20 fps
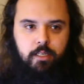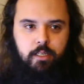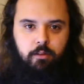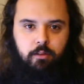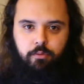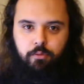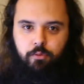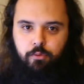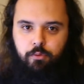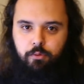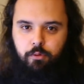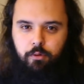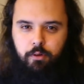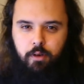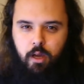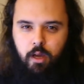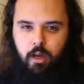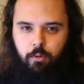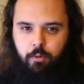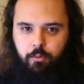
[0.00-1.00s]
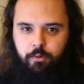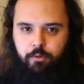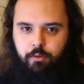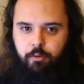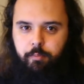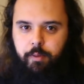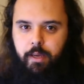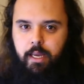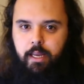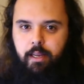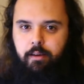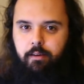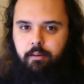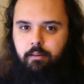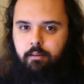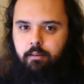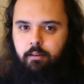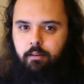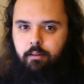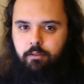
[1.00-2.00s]
through an hour worth of pain
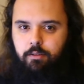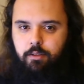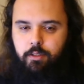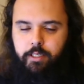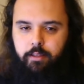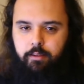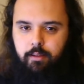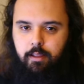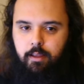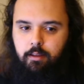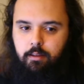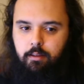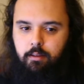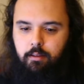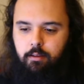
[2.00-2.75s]
to get there,